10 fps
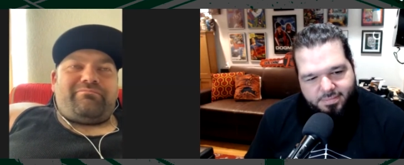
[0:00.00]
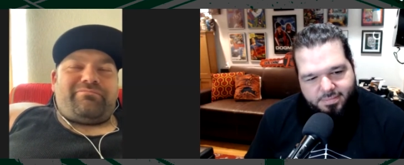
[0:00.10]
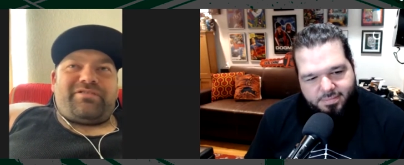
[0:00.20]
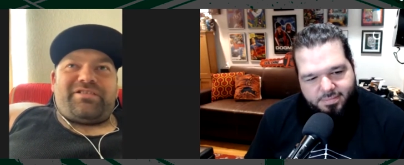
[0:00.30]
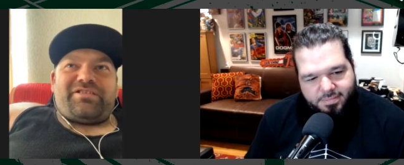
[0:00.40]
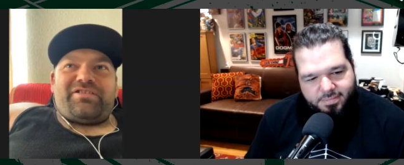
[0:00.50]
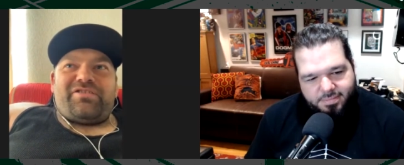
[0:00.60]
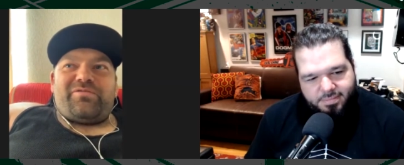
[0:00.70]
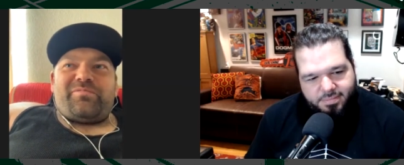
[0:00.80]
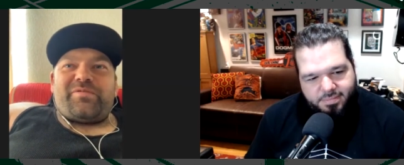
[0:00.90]
Speaker 1: just you
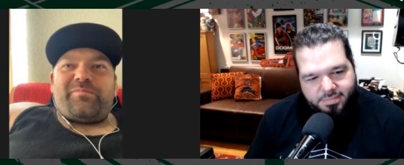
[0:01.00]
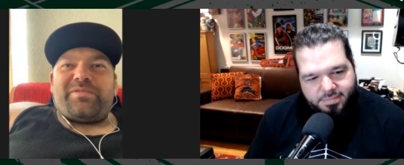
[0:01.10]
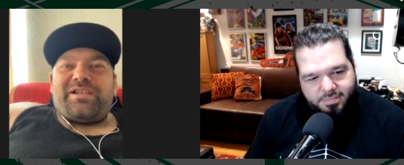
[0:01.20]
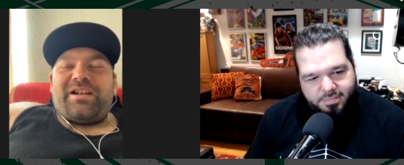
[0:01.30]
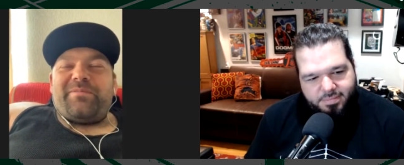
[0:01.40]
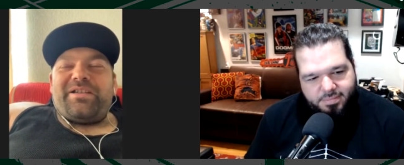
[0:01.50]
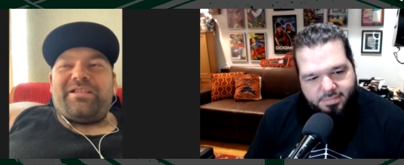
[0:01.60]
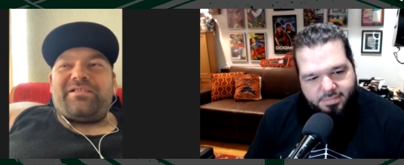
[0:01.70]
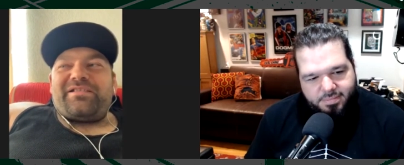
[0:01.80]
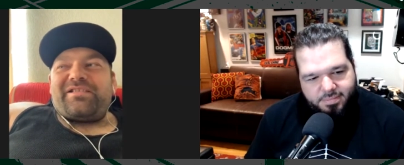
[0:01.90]
know, but I
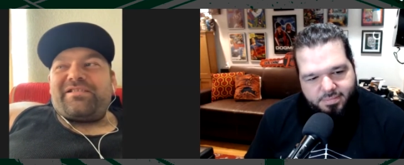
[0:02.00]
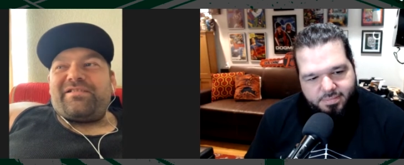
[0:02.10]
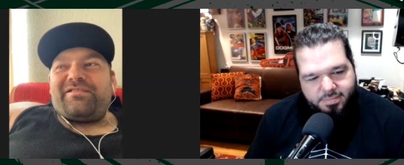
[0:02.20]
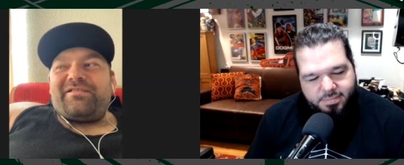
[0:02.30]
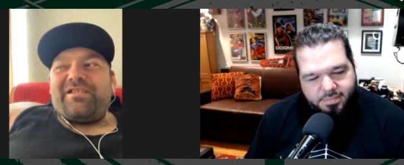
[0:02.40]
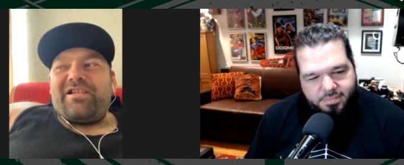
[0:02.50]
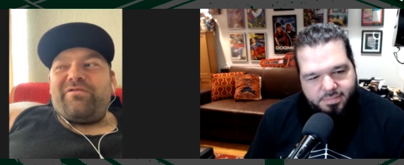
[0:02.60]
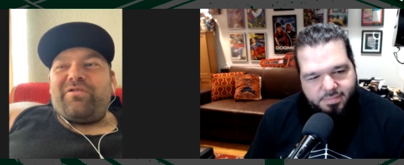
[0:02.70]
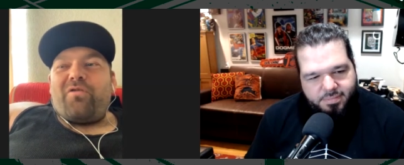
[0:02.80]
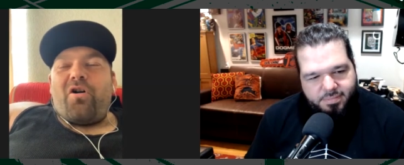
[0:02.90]
mean, just
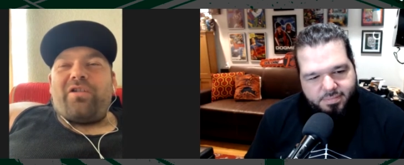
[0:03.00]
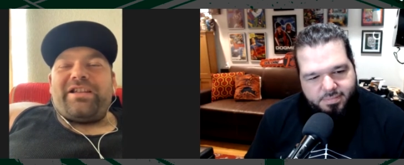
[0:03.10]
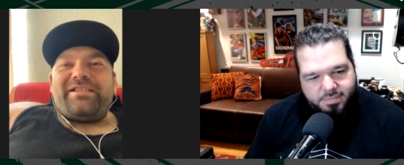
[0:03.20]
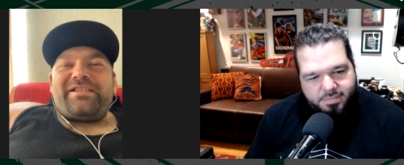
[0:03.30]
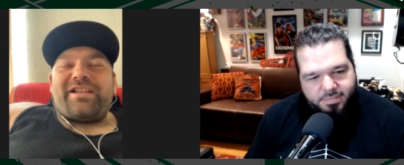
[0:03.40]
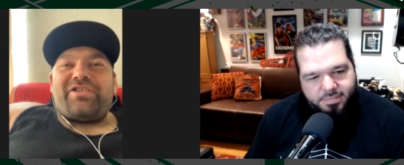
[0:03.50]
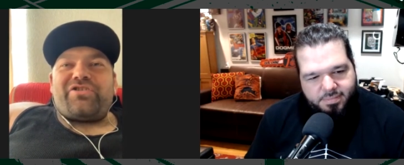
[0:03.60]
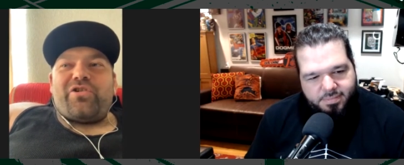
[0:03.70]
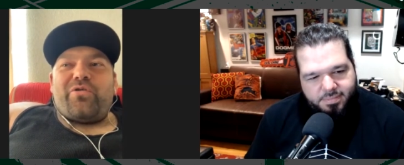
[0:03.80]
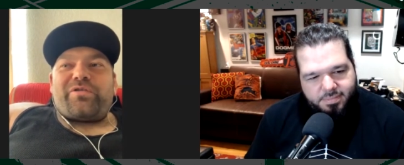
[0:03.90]
they're all inside
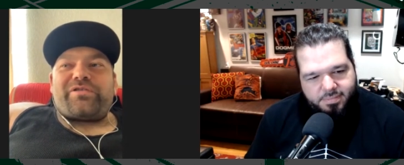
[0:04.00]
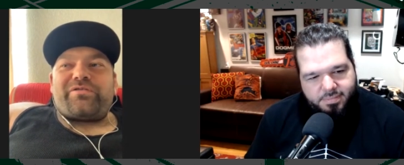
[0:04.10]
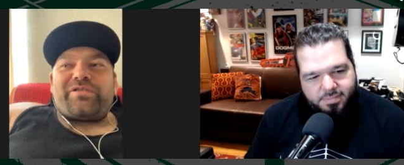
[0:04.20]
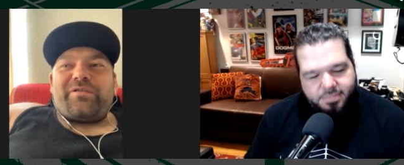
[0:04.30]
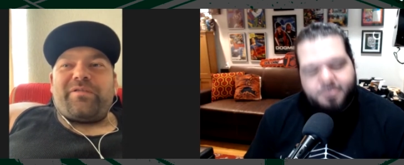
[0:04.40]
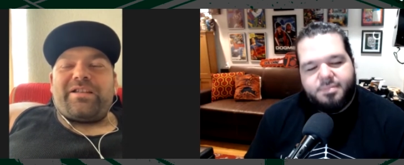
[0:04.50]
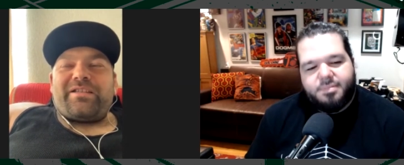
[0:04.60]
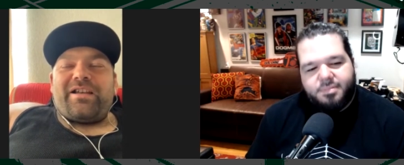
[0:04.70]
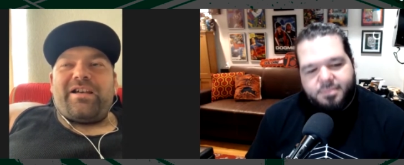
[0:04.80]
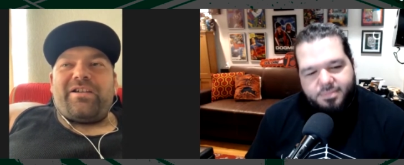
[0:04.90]
jokes or stuff like
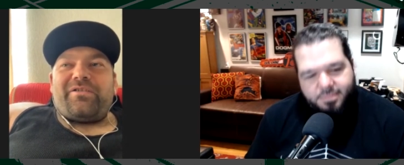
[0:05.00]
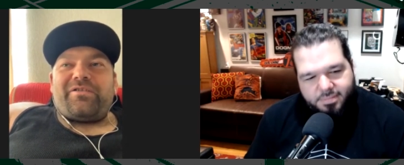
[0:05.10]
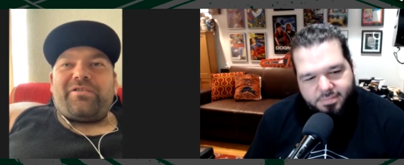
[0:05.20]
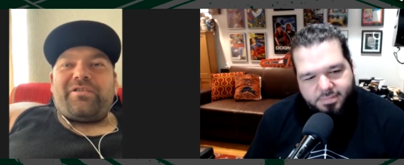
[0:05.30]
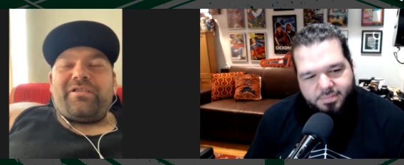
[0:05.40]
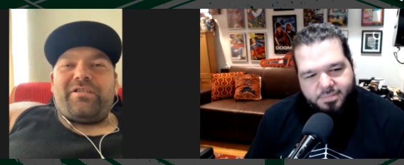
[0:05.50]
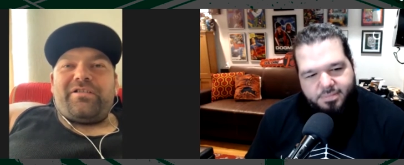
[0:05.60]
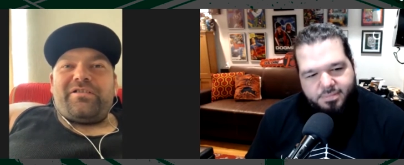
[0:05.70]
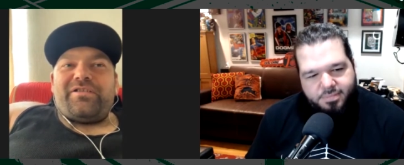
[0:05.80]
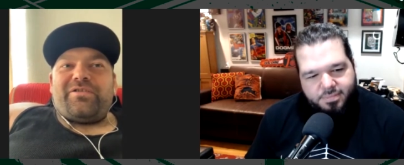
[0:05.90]
that, or
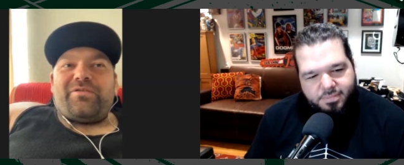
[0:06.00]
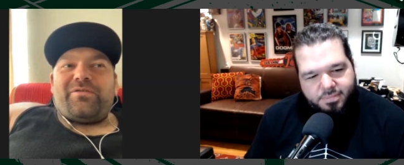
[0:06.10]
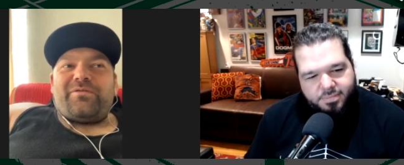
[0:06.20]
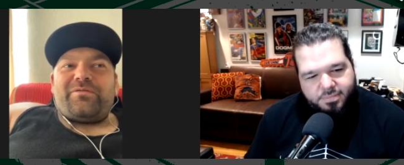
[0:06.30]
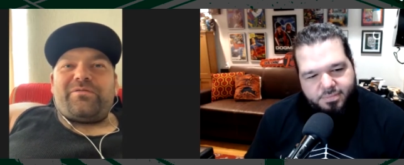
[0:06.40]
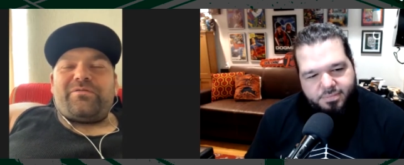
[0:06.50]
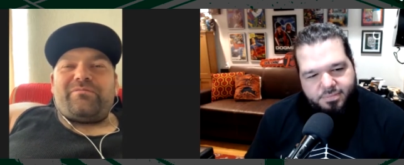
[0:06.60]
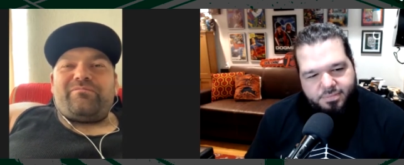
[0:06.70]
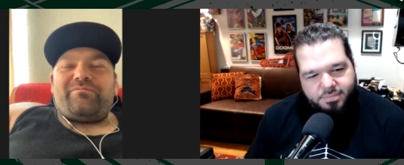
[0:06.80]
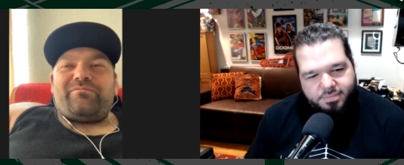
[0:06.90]
you know,
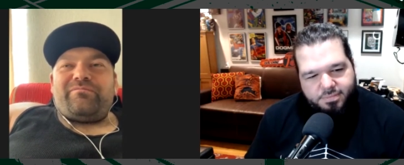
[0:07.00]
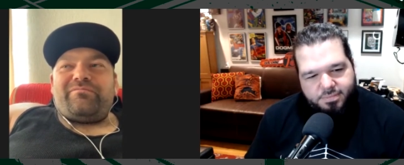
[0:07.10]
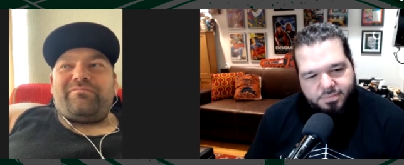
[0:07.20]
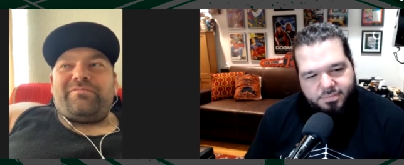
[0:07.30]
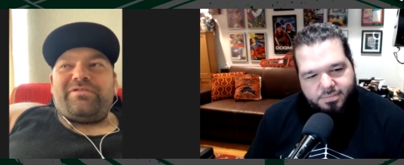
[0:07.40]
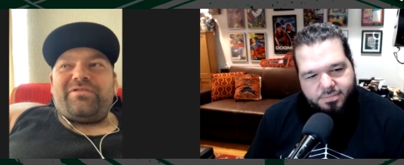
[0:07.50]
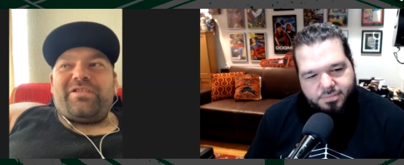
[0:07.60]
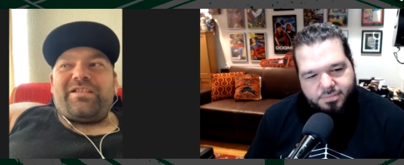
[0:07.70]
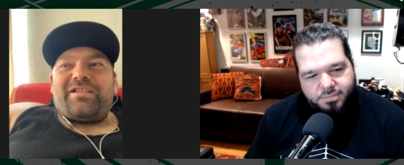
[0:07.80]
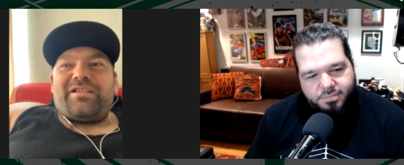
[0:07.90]
you know,
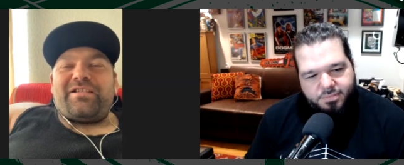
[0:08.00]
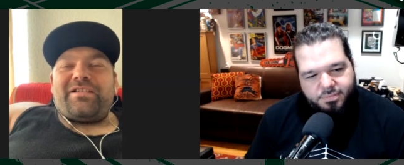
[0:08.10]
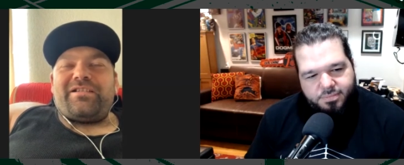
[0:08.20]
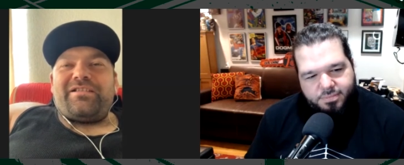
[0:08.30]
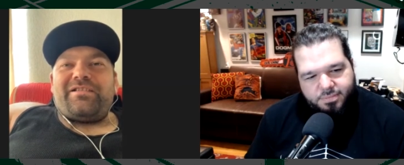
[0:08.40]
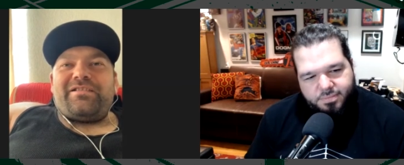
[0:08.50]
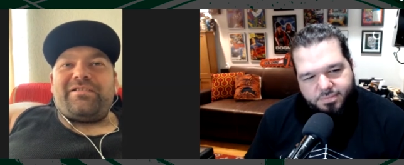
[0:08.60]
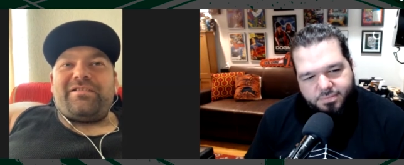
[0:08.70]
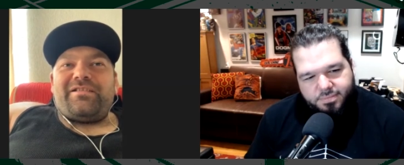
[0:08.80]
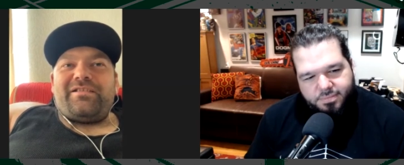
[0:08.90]
nothing
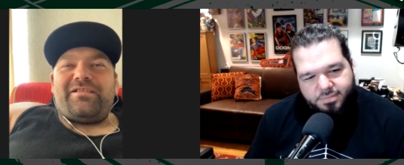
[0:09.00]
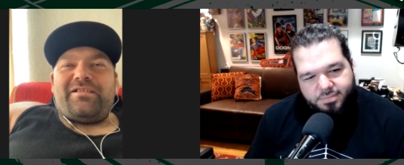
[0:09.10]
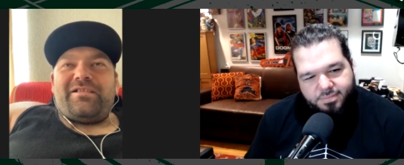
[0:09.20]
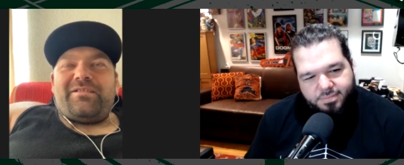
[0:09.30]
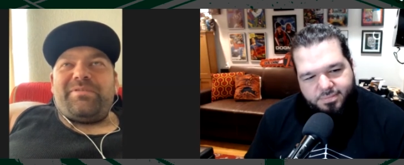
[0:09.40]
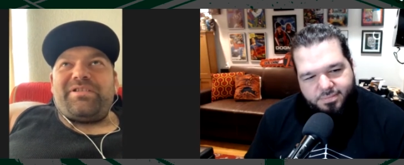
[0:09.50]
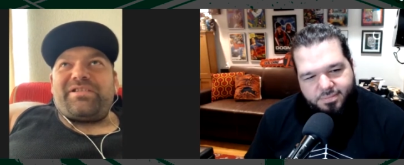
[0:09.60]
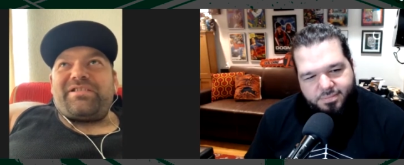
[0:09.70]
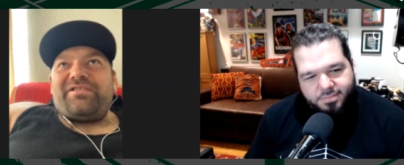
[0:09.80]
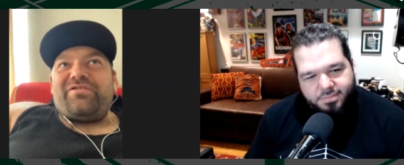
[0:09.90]
I mean,
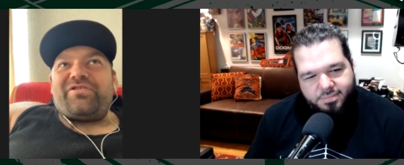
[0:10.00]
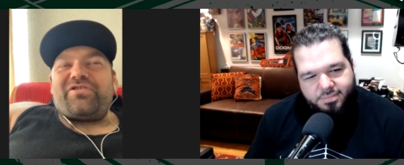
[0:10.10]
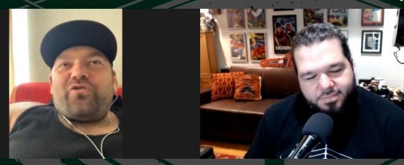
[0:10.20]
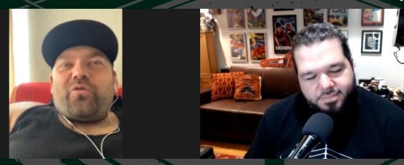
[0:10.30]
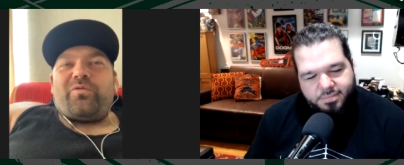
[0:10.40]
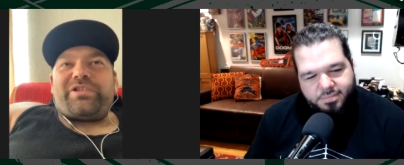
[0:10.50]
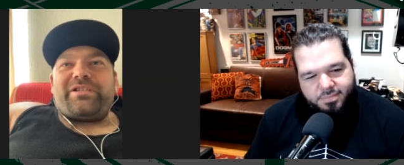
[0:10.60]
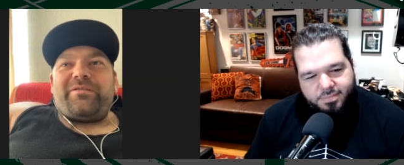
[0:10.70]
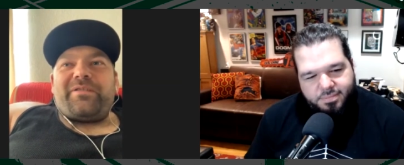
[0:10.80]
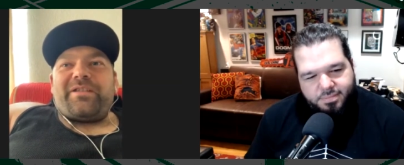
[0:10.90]
just you know, just normal
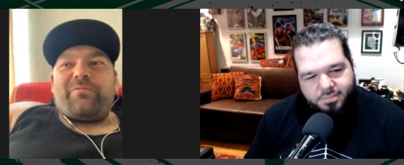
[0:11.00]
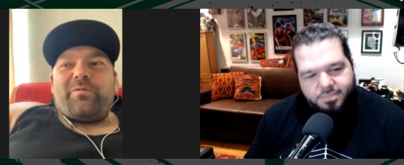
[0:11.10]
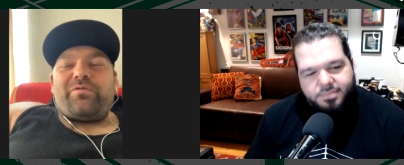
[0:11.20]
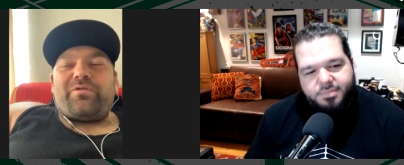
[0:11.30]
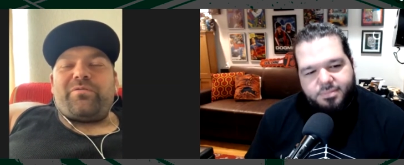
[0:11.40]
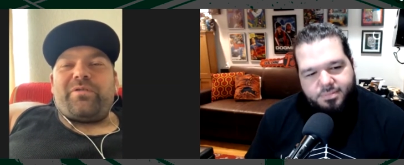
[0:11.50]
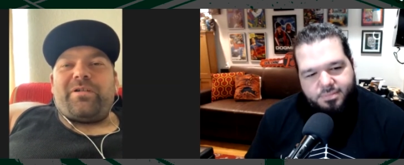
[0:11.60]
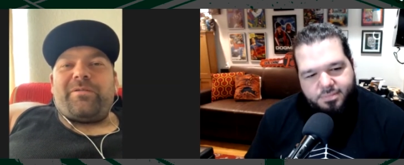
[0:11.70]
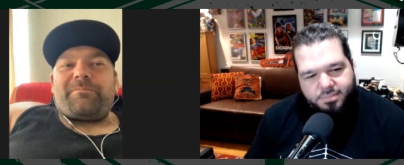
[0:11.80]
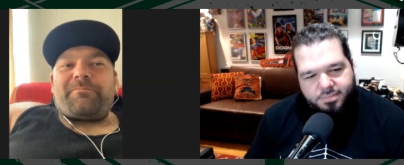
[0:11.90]
stuff like we would do.
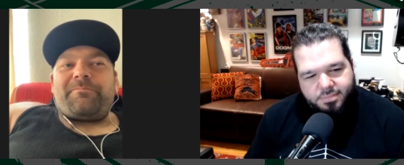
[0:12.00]
Um,